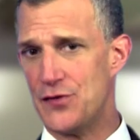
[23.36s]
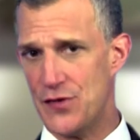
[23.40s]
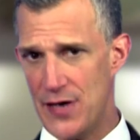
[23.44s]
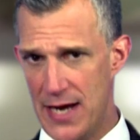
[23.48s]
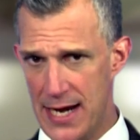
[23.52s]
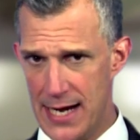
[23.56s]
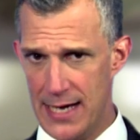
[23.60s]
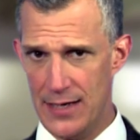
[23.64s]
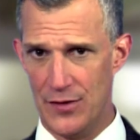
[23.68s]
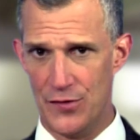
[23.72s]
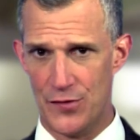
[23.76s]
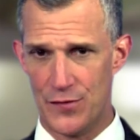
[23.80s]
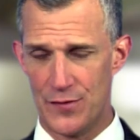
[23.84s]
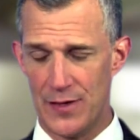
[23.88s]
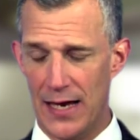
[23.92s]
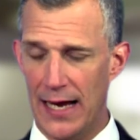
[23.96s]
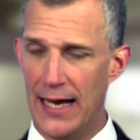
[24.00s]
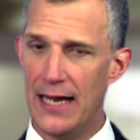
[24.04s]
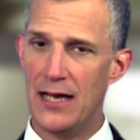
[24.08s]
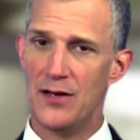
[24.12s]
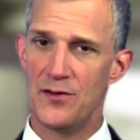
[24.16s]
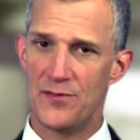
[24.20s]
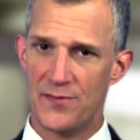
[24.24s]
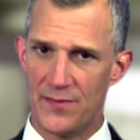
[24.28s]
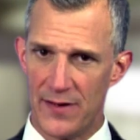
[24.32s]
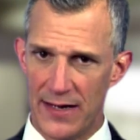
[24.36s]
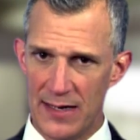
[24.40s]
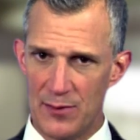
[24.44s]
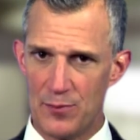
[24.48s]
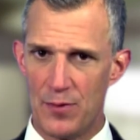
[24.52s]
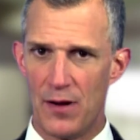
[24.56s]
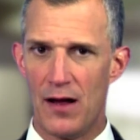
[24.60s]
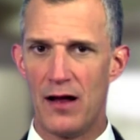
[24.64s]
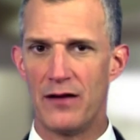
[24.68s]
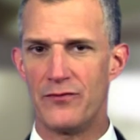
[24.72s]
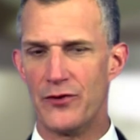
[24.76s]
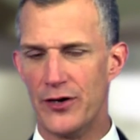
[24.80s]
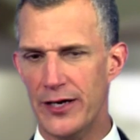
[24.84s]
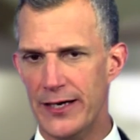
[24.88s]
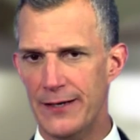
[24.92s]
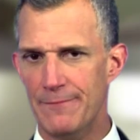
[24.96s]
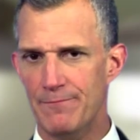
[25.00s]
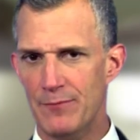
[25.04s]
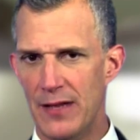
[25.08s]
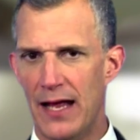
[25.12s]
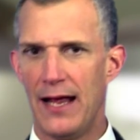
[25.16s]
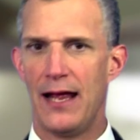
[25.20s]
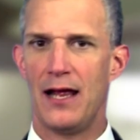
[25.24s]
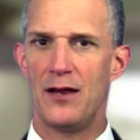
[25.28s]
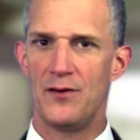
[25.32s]
change, and fight poverty,
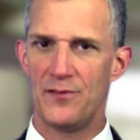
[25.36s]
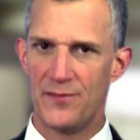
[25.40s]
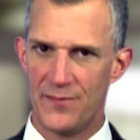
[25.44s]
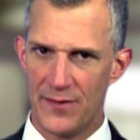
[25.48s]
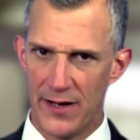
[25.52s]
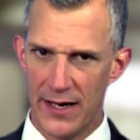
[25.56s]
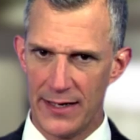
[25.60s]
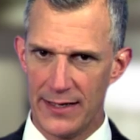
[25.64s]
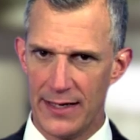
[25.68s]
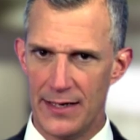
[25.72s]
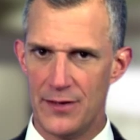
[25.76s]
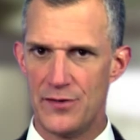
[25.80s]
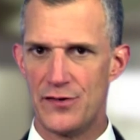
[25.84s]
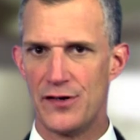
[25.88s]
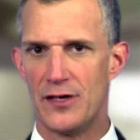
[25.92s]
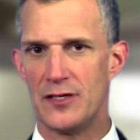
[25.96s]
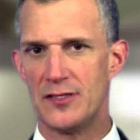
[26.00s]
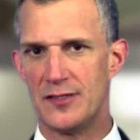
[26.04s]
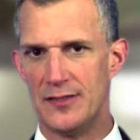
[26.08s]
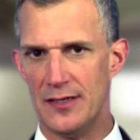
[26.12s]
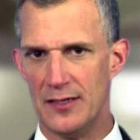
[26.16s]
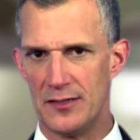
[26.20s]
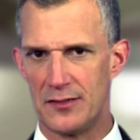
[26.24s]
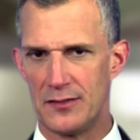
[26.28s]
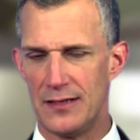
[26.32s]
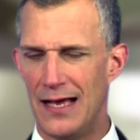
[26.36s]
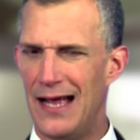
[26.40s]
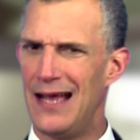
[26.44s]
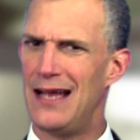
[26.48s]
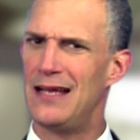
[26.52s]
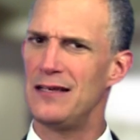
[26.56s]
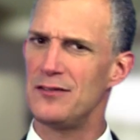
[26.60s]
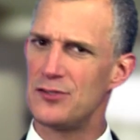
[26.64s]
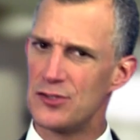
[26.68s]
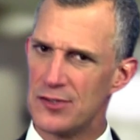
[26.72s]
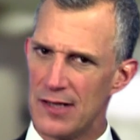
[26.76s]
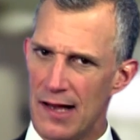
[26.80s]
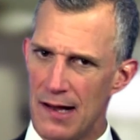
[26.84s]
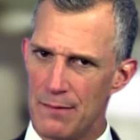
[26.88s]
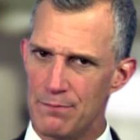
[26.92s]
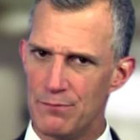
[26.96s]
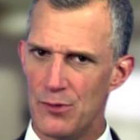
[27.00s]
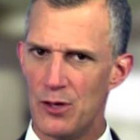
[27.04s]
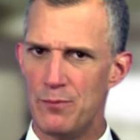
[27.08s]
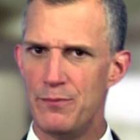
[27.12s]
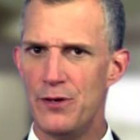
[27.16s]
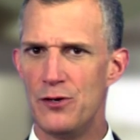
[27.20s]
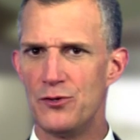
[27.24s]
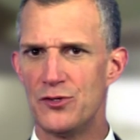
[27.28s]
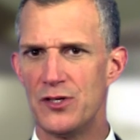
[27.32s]
and fight injustice, and stop
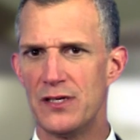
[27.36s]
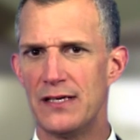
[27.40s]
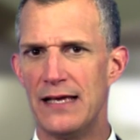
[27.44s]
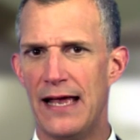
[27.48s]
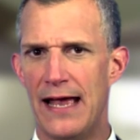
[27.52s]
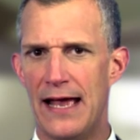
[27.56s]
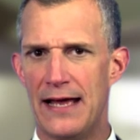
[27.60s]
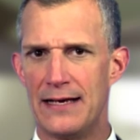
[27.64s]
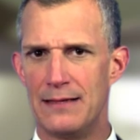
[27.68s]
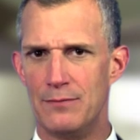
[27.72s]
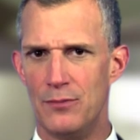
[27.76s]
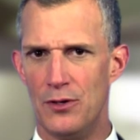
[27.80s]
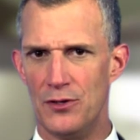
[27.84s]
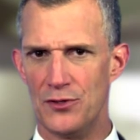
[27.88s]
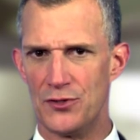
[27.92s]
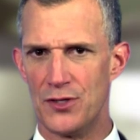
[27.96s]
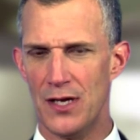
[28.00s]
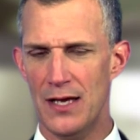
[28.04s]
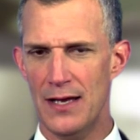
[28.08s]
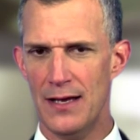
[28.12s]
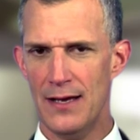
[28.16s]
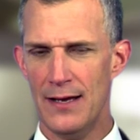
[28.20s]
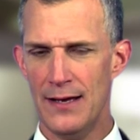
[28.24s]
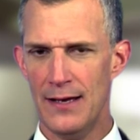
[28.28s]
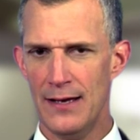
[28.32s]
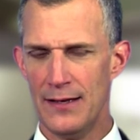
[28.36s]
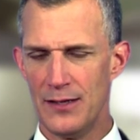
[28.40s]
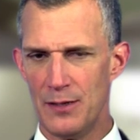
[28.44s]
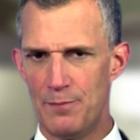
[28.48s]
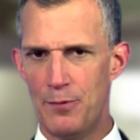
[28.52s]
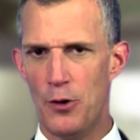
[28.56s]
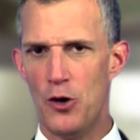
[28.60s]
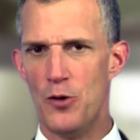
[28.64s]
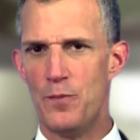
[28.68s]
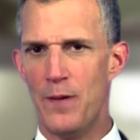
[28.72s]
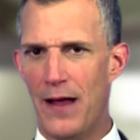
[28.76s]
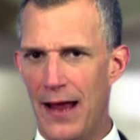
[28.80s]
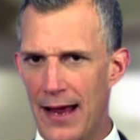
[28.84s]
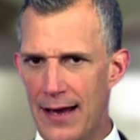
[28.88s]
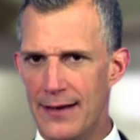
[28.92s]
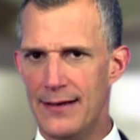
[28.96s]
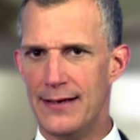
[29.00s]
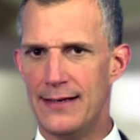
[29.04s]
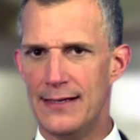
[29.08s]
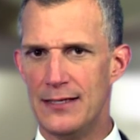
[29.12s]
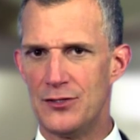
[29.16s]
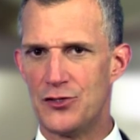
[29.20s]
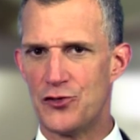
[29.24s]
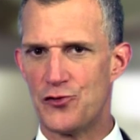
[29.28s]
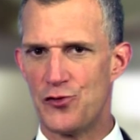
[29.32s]
abusing animals. The Pope
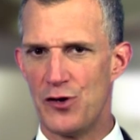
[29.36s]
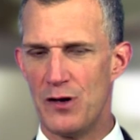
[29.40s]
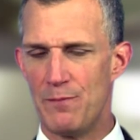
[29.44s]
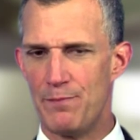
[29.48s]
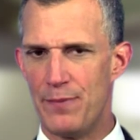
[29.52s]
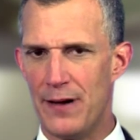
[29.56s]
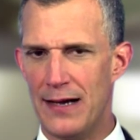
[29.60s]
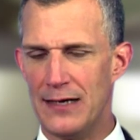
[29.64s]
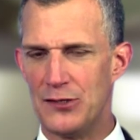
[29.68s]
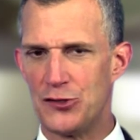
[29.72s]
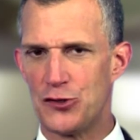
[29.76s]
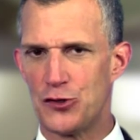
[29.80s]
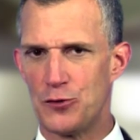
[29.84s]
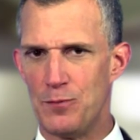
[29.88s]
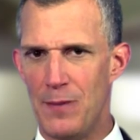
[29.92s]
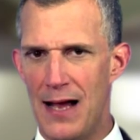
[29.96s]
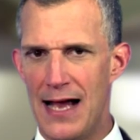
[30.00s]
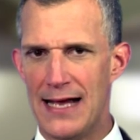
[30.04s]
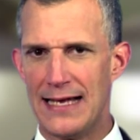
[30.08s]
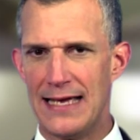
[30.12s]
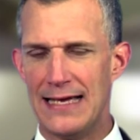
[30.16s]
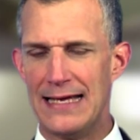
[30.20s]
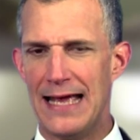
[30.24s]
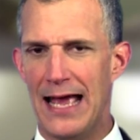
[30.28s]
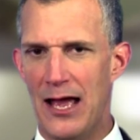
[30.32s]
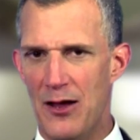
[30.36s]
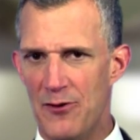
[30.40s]
ended his trip by smacking